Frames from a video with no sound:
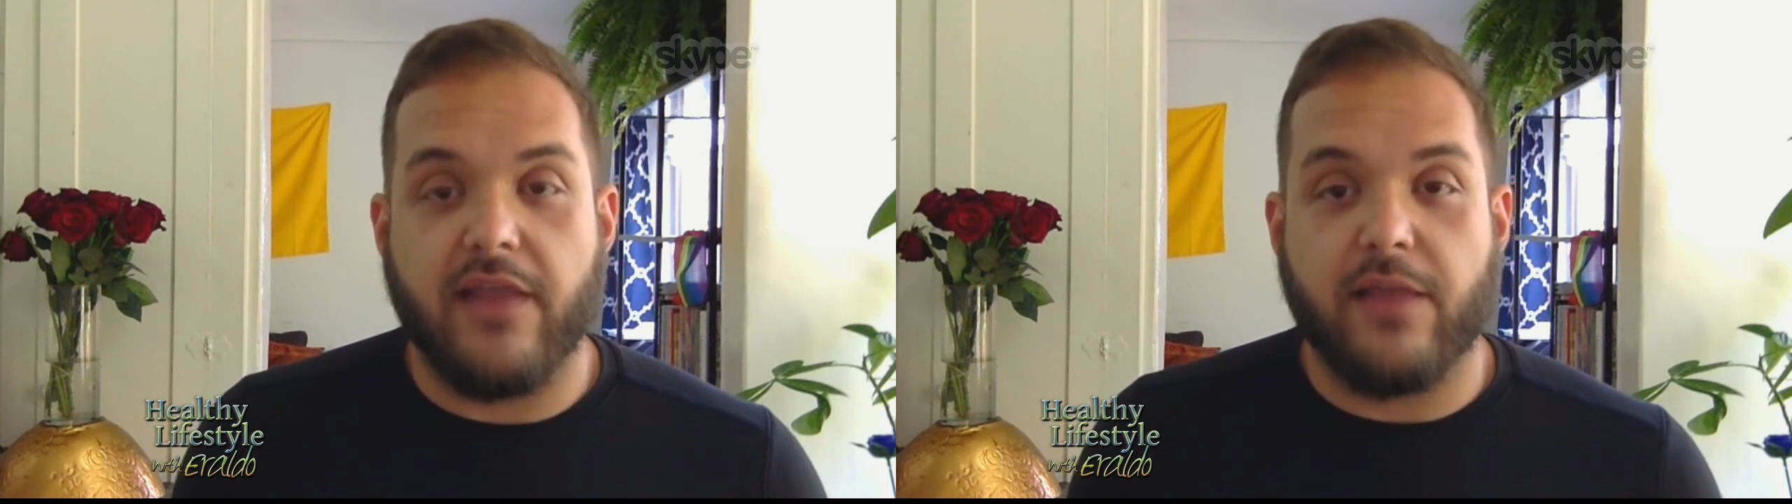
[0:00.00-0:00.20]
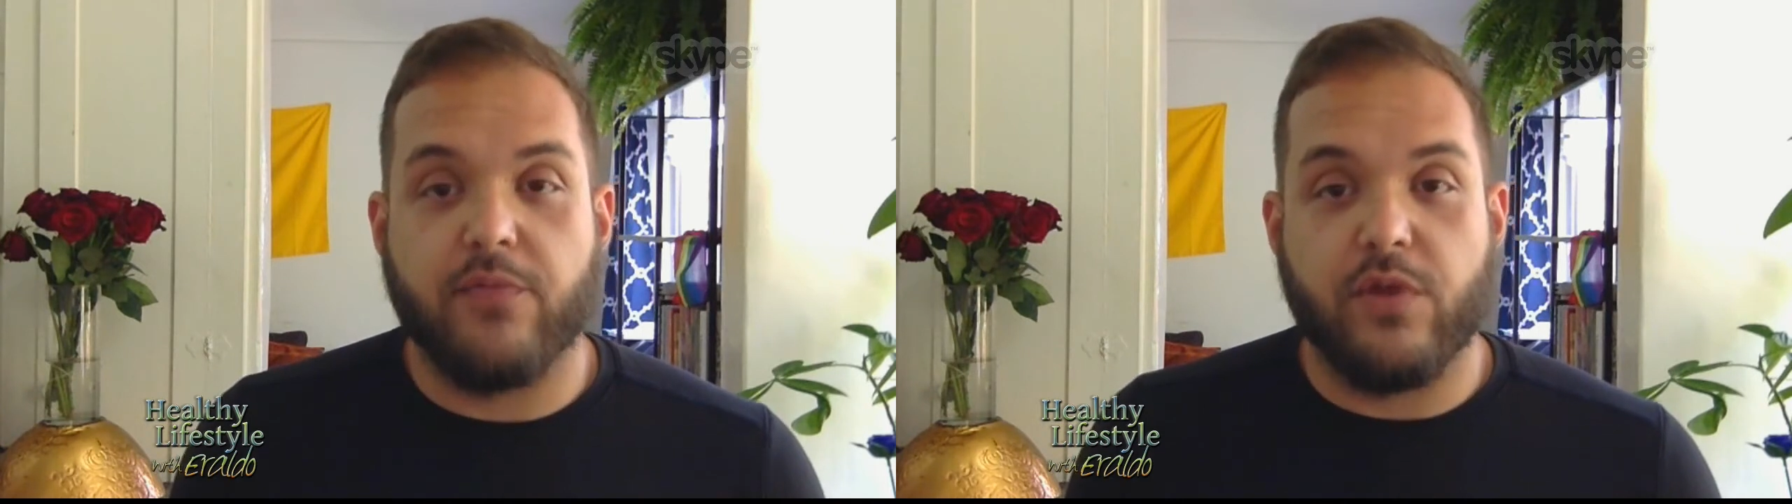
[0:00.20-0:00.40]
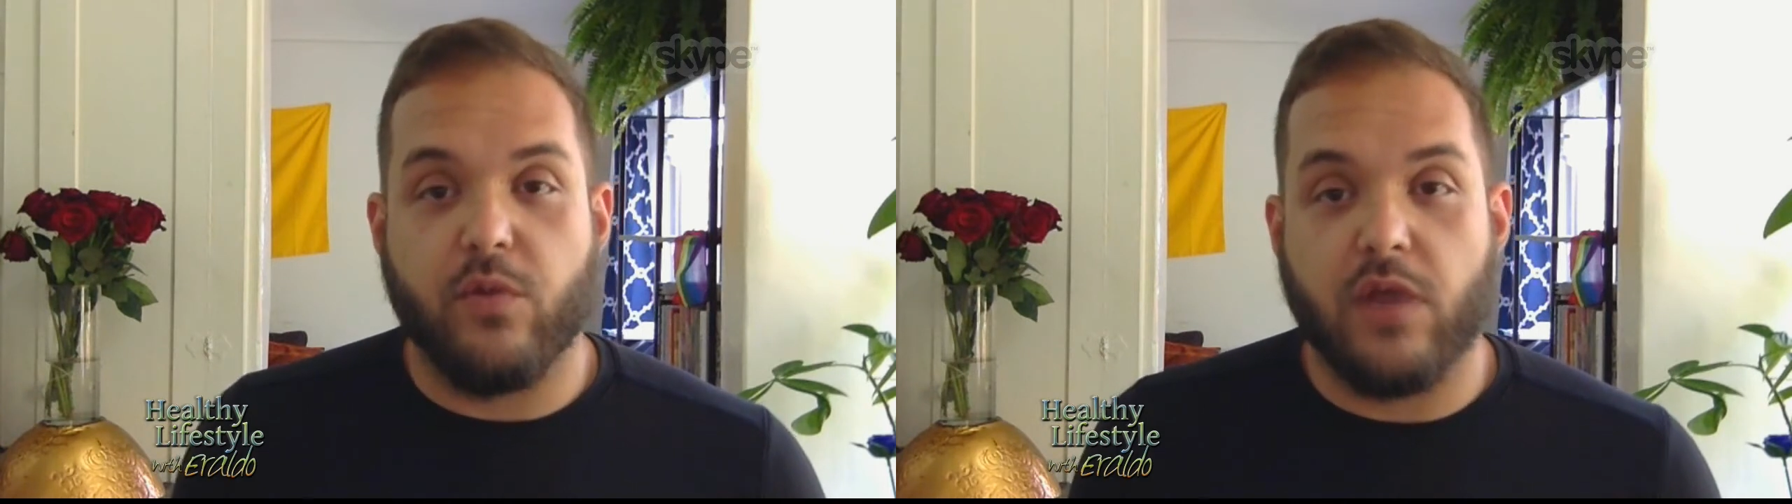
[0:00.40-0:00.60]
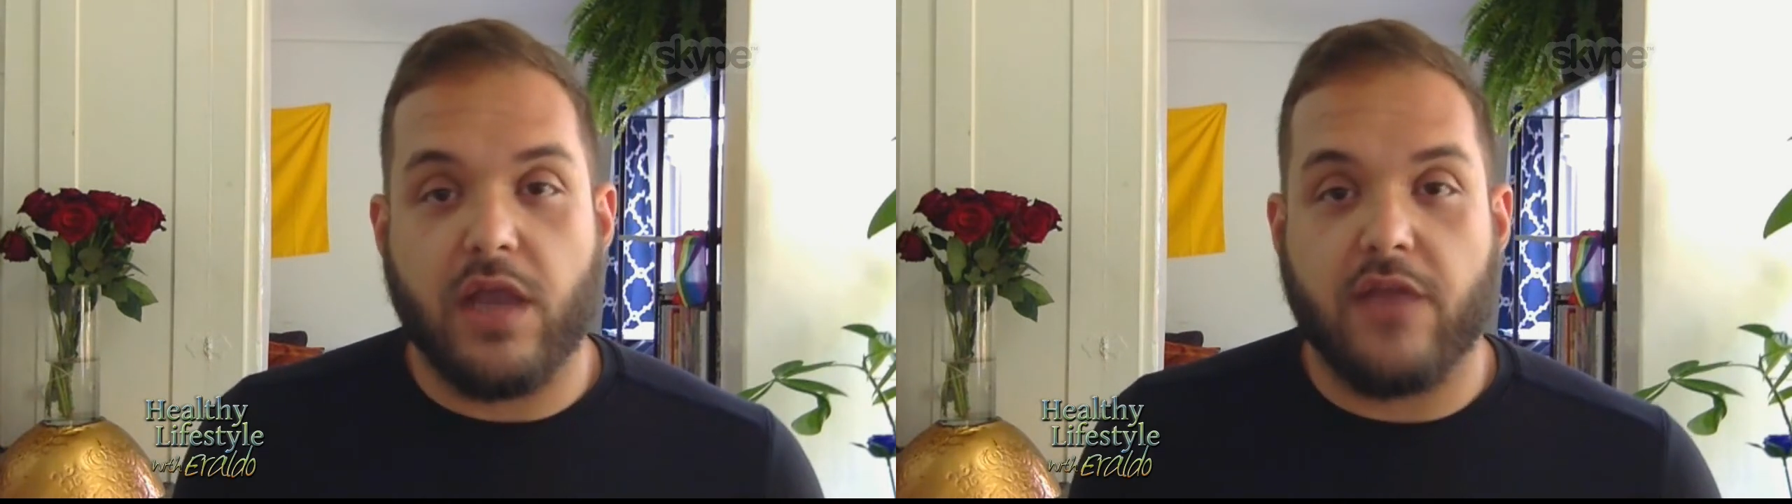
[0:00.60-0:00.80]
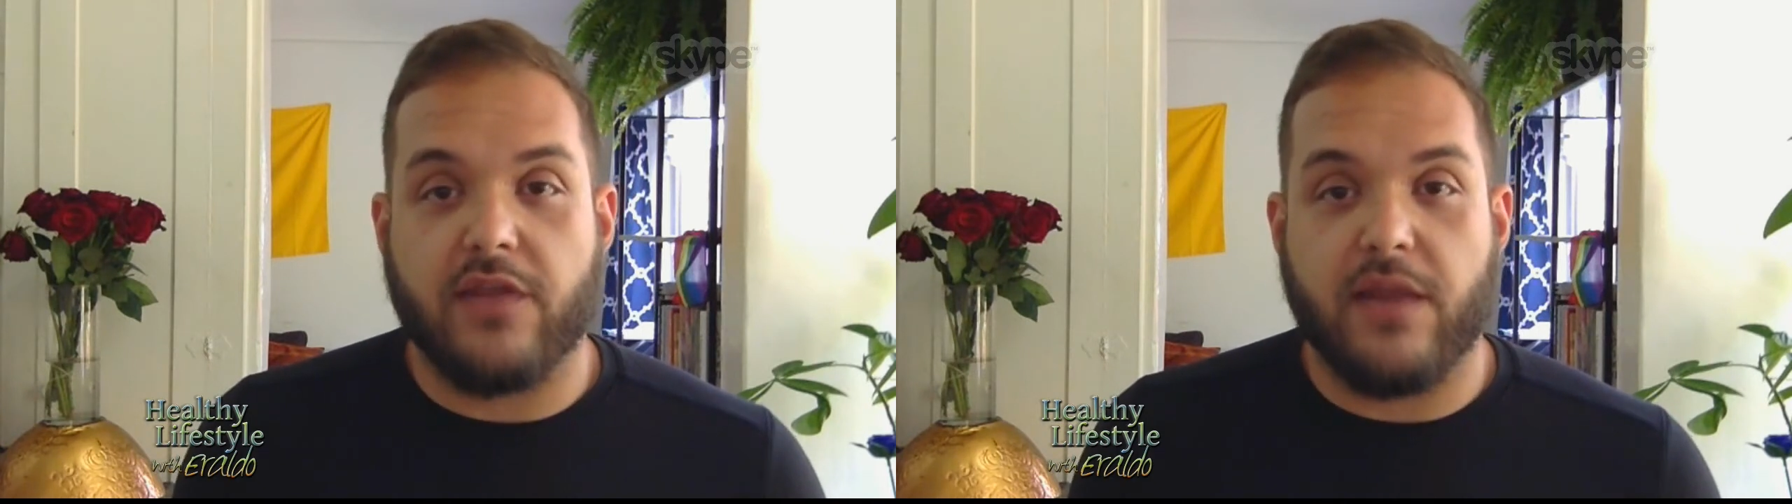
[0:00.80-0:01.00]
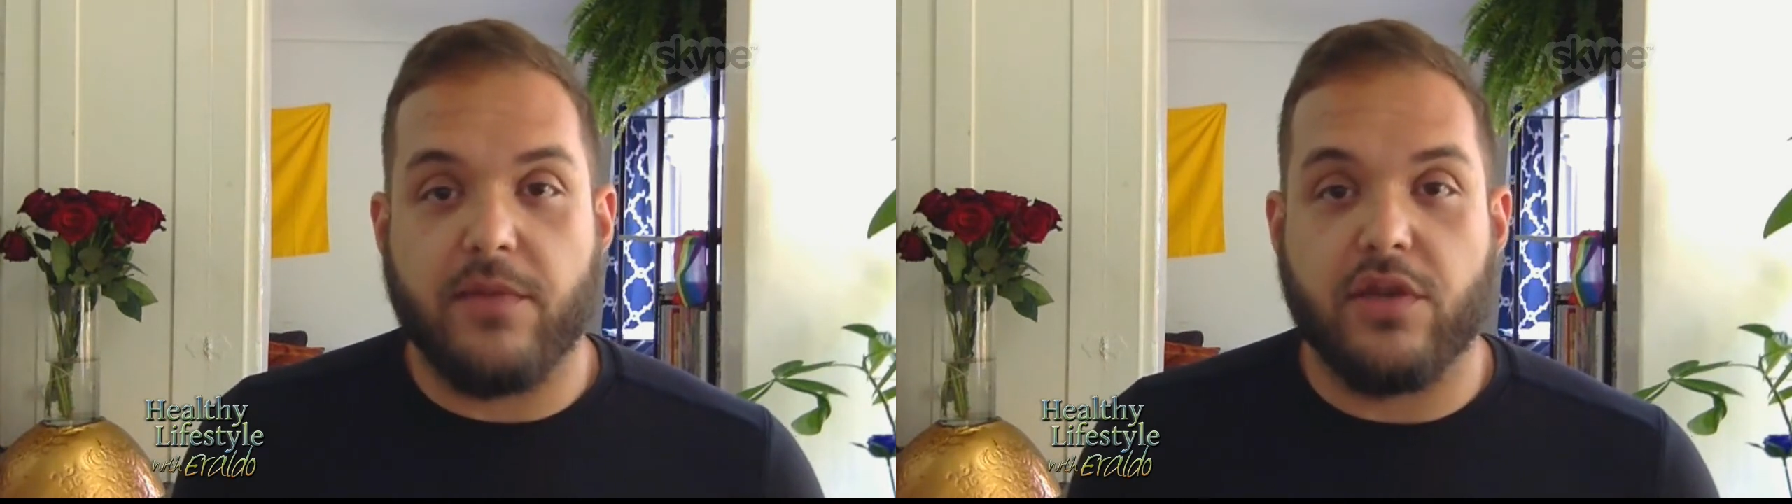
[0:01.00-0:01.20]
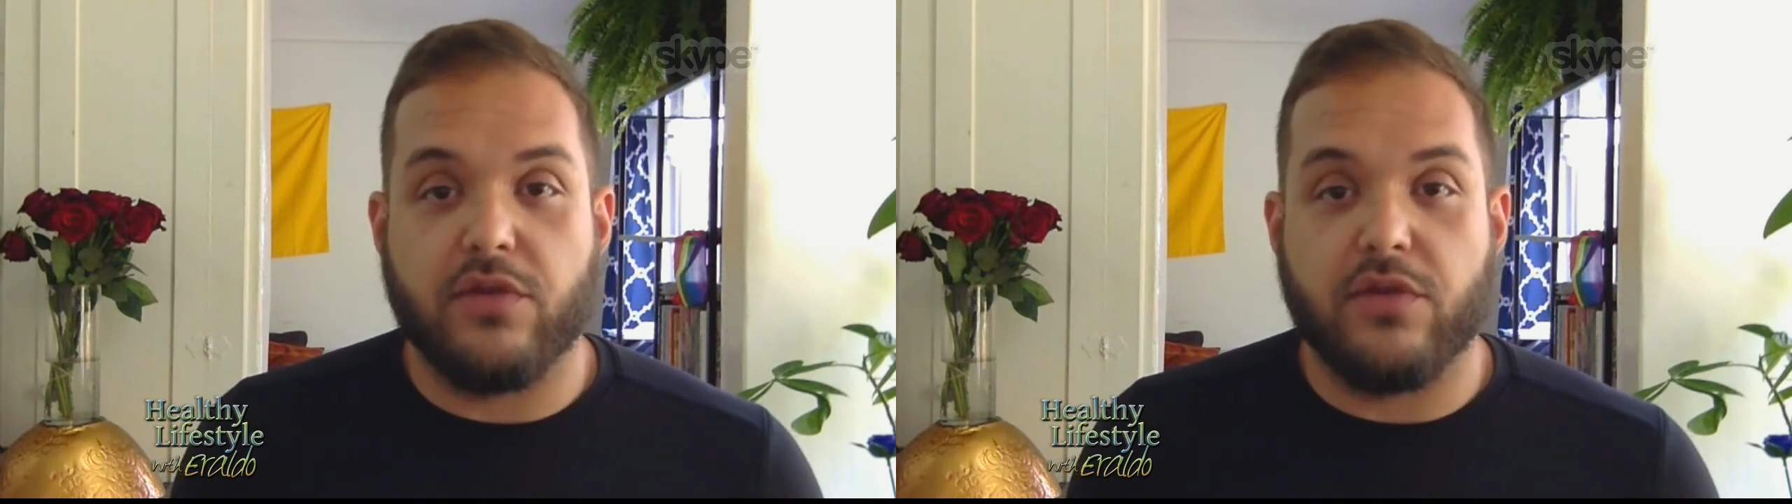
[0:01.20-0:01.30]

like pre workout that I've been